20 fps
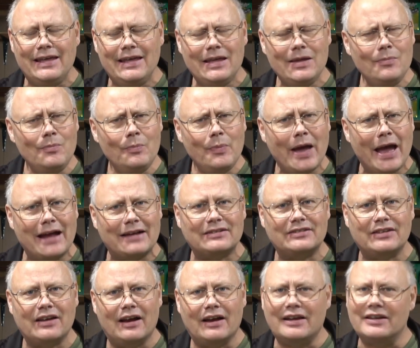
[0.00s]

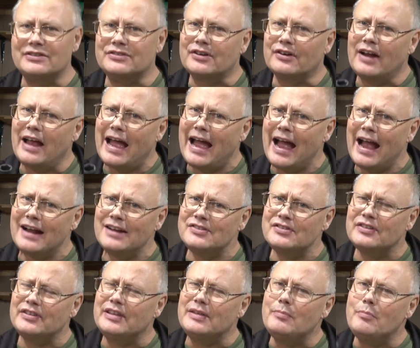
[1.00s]
Impact sockets are
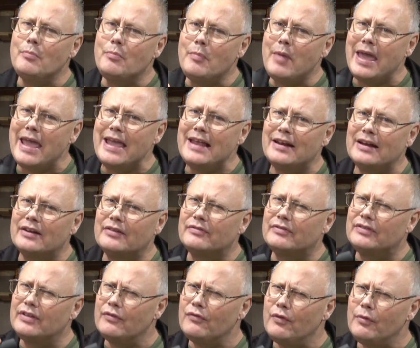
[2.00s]
actually made out
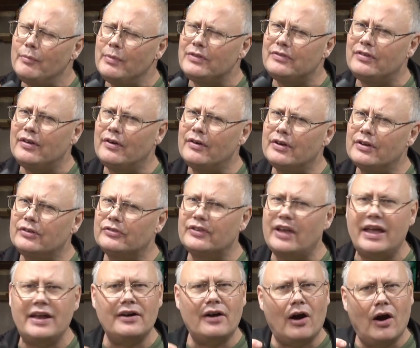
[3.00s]
of different
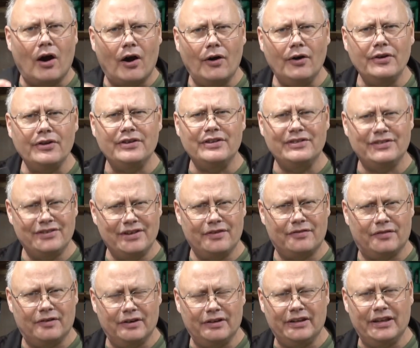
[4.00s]
materials and hardened
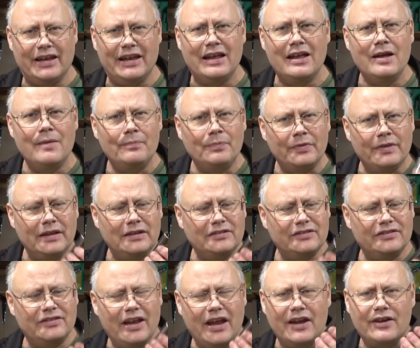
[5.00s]
differently than
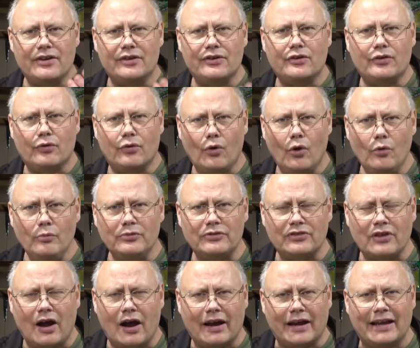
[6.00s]
standard chrome
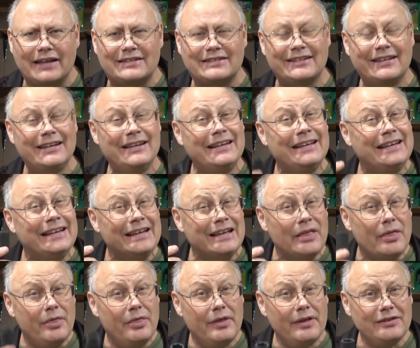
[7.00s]
sockets.
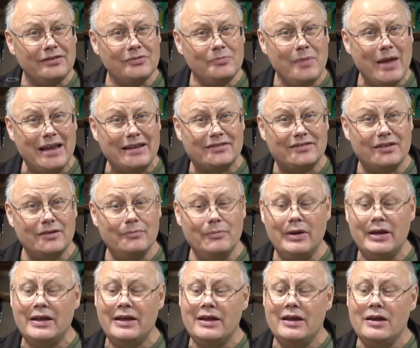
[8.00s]
This makes
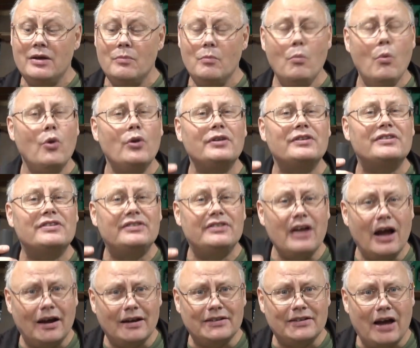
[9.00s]
them more
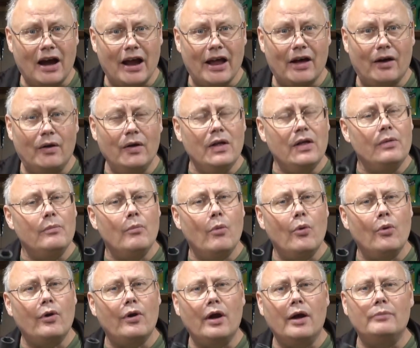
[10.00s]
ductile,
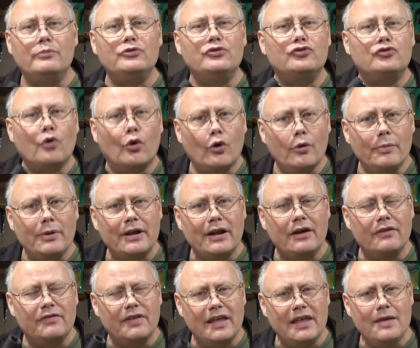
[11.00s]
more absorbent
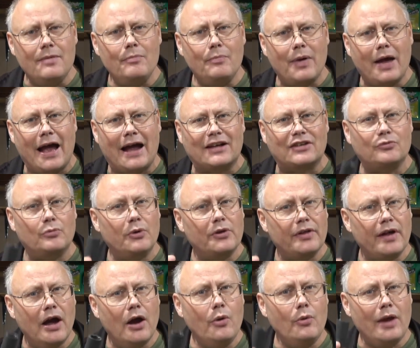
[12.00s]
of impacts
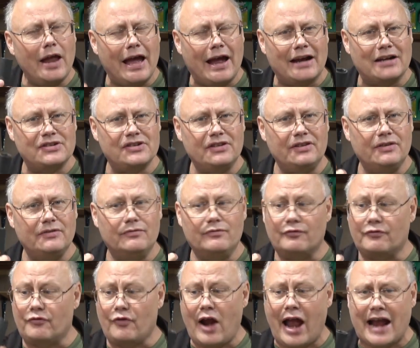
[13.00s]
without actually
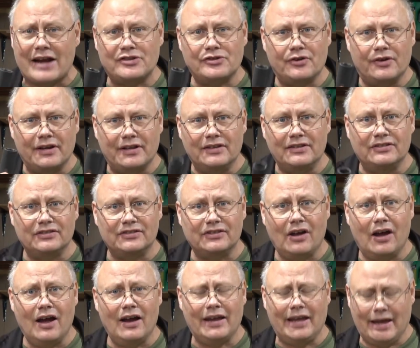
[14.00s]
fracturing the
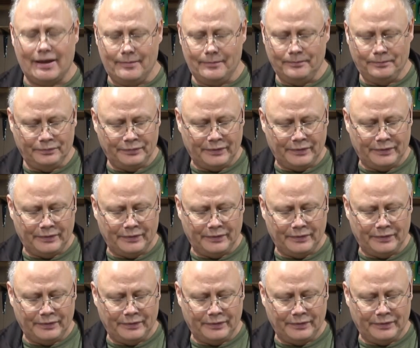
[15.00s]
socket.